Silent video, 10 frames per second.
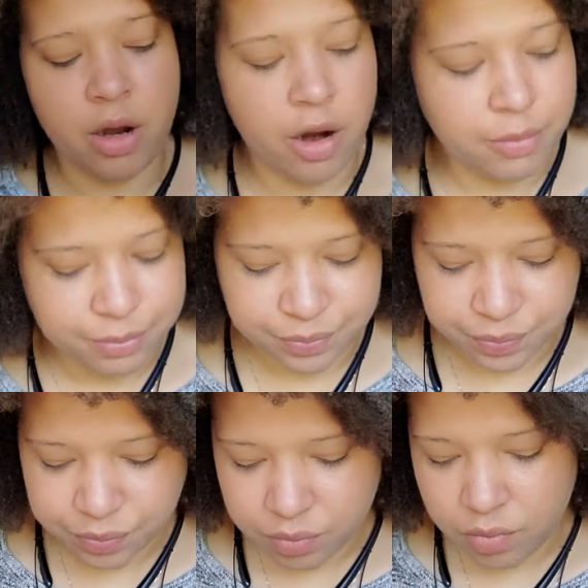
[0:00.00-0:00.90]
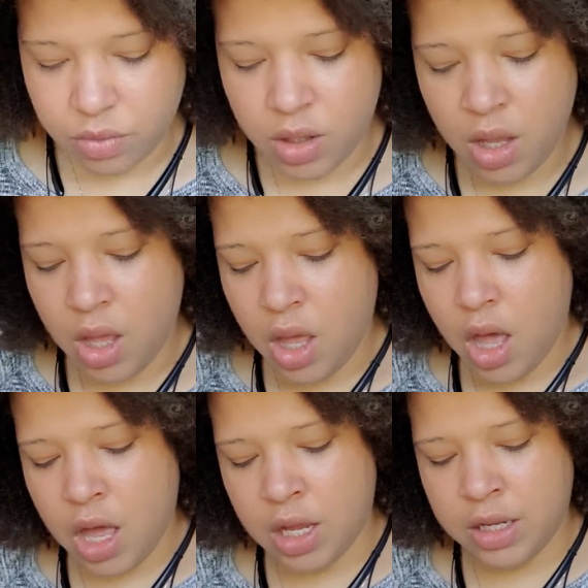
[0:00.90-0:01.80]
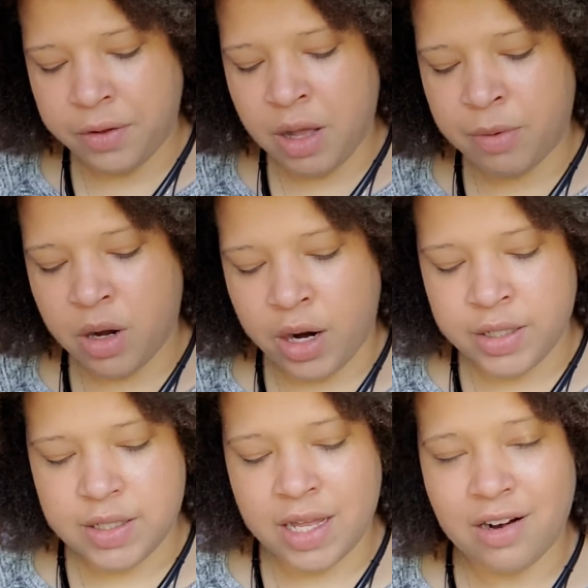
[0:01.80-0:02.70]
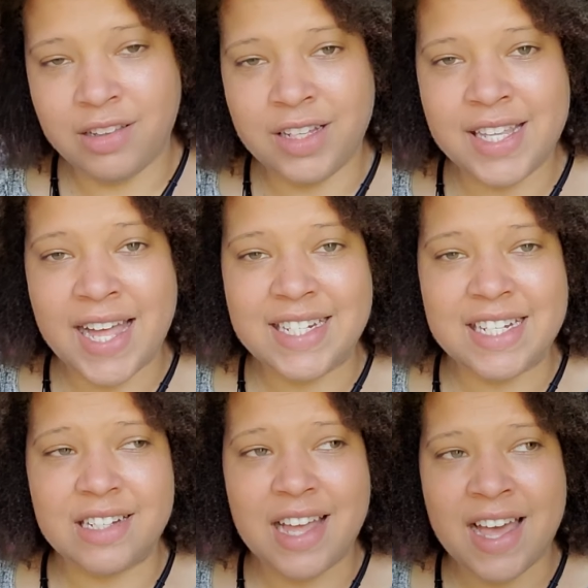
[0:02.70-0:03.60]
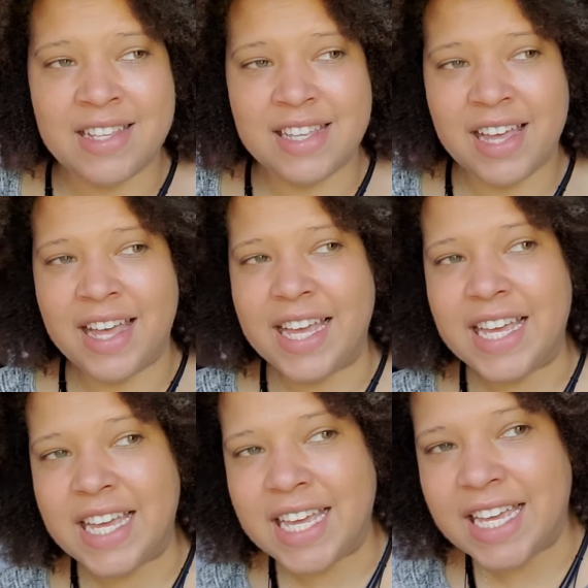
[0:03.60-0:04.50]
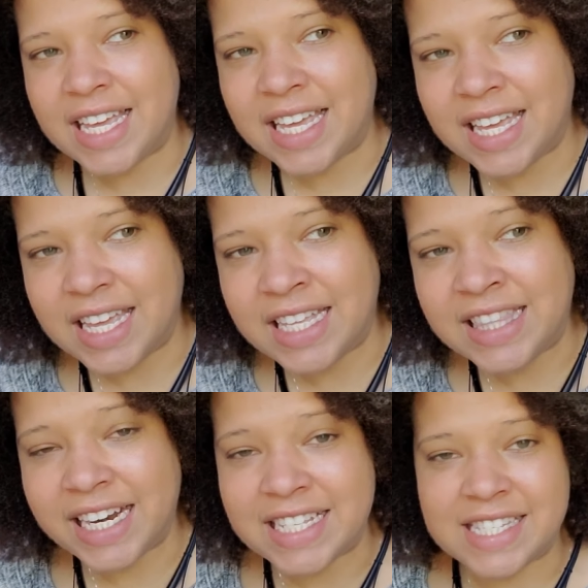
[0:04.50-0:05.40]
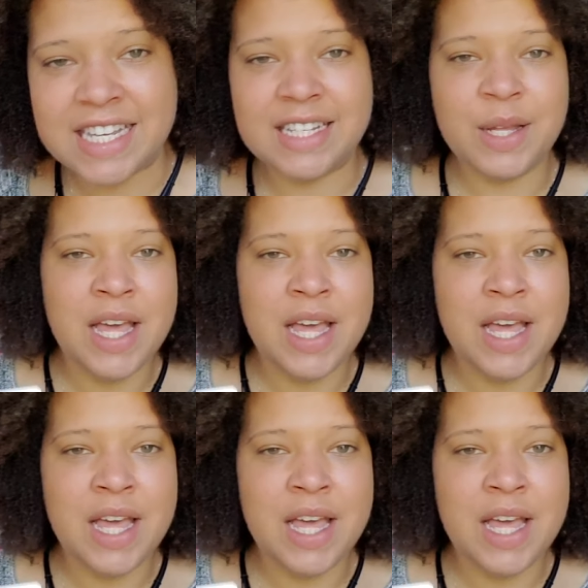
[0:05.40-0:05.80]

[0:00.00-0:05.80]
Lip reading: card. Another couple cards that are looked at as interesting